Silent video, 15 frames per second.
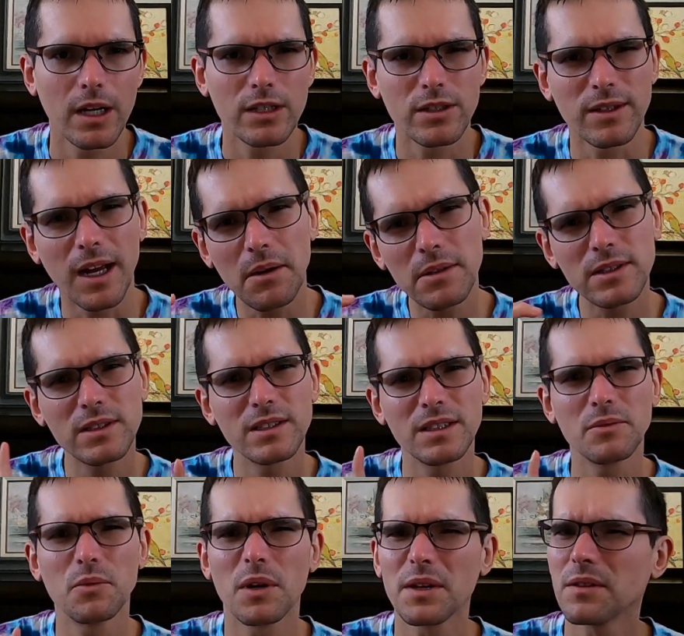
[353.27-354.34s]
So that was
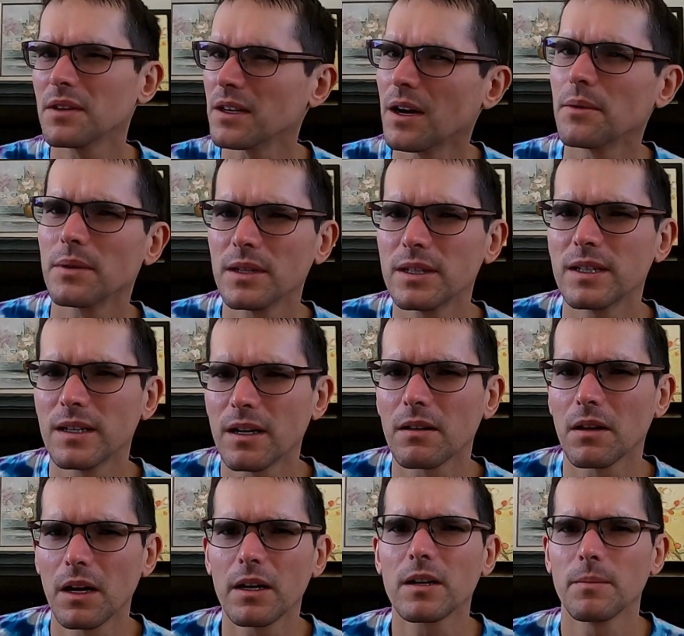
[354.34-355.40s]
the one thing I really did
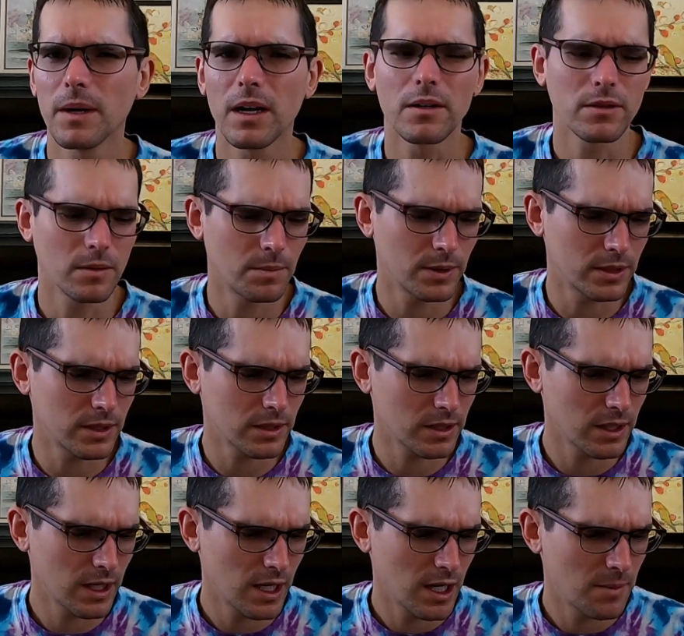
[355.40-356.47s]
not like about the
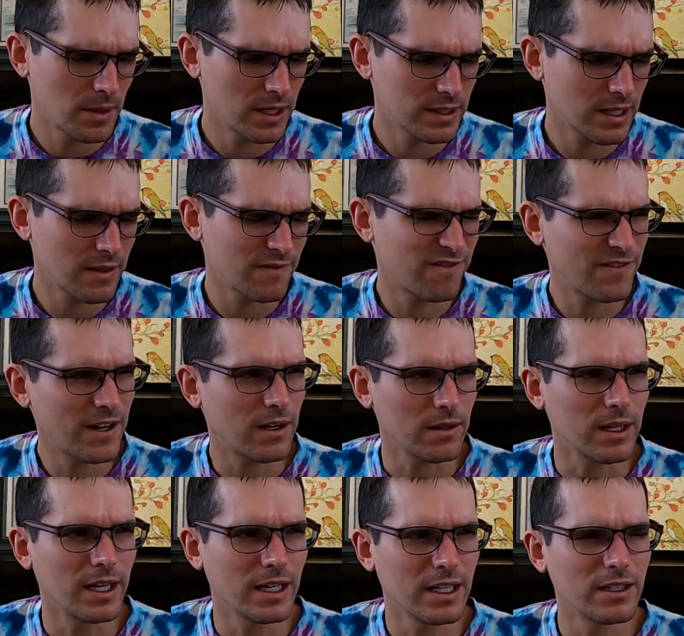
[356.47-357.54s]
book, because then it
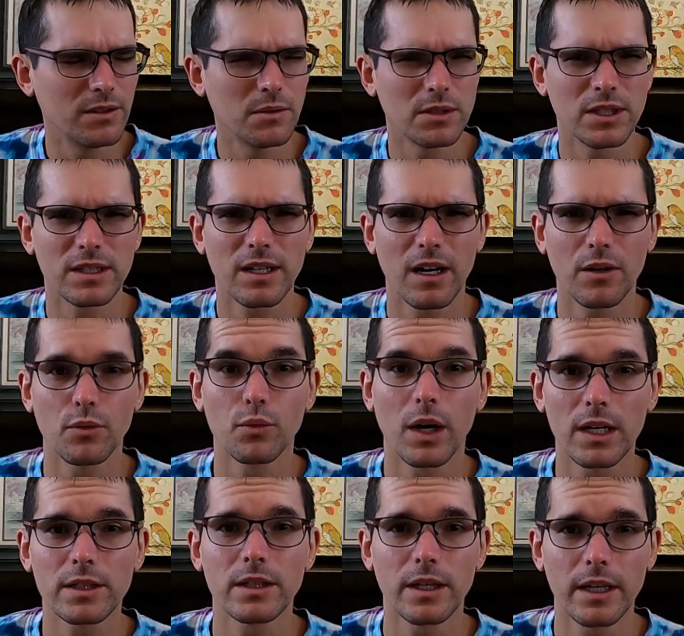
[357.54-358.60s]
felt like you were just kind of
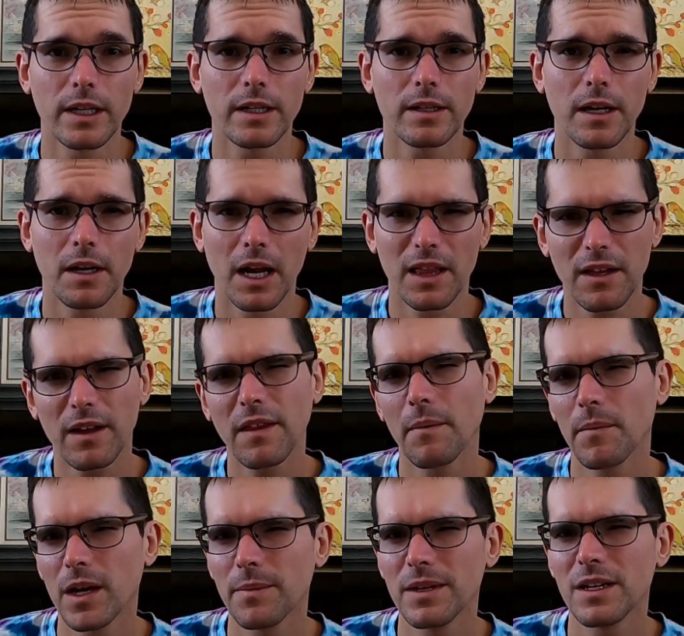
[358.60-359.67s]
rushing it. And I thought
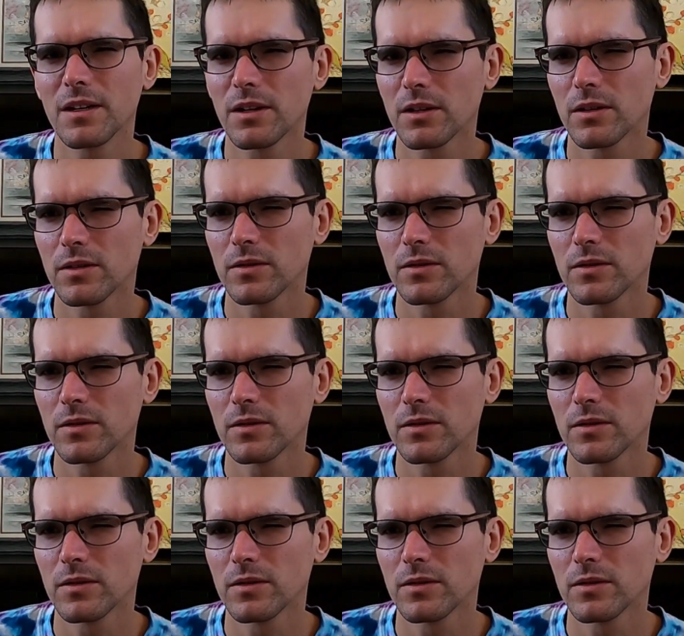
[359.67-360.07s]
that maybe he could